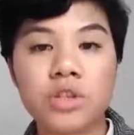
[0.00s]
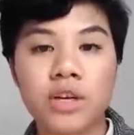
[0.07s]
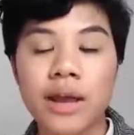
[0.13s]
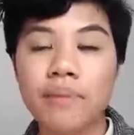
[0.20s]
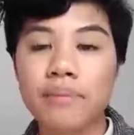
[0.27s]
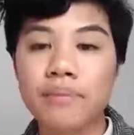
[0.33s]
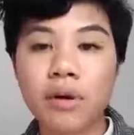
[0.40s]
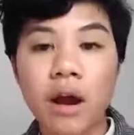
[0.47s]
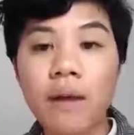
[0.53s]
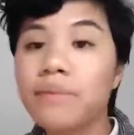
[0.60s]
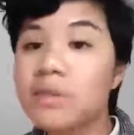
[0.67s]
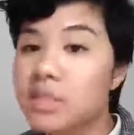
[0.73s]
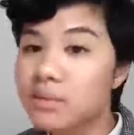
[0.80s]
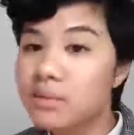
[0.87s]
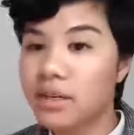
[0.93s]
And I
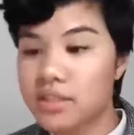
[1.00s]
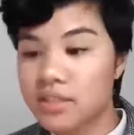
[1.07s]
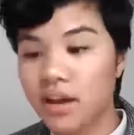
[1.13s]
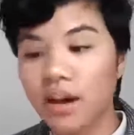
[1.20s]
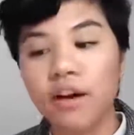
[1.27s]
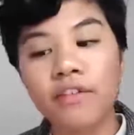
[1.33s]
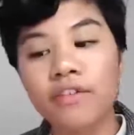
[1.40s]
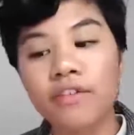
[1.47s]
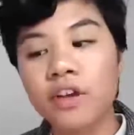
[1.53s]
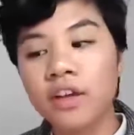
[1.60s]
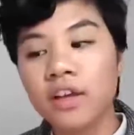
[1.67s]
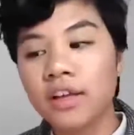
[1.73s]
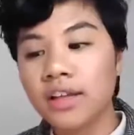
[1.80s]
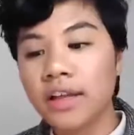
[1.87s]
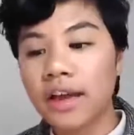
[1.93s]
promised myself,
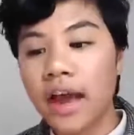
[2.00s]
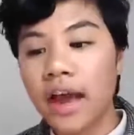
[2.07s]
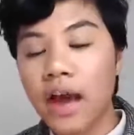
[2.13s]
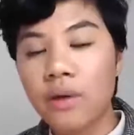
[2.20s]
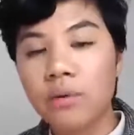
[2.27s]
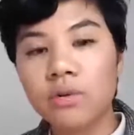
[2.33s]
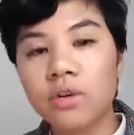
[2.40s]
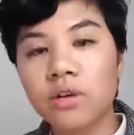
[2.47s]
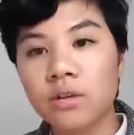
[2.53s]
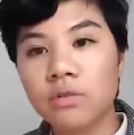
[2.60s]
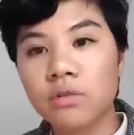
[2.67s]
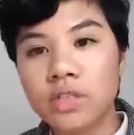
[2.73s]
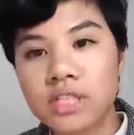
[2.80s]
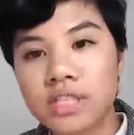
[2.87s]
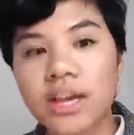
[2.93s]
like, I will
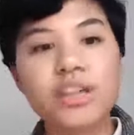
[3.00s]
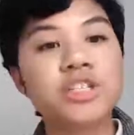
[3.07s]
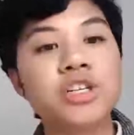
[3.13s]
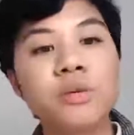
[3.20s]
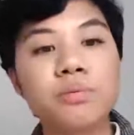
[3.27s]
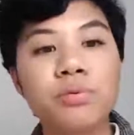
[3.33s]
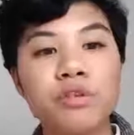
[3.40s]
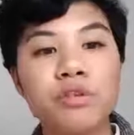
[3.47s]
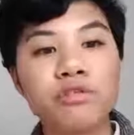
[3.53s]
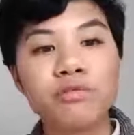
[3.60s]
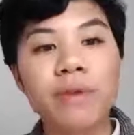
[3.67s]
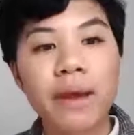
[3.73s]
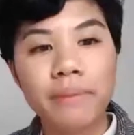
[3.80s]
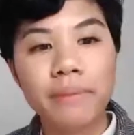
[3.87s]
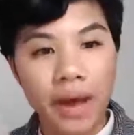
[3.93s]
recession-proof
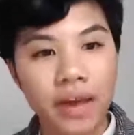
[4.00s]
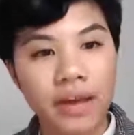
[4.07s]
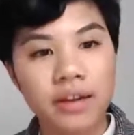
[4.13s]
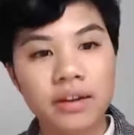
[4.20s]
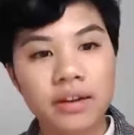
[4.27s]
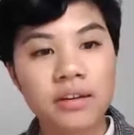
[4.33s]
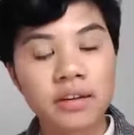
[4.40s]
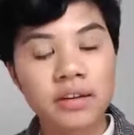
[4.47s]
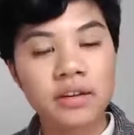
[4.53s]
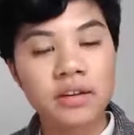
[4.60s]
my mind.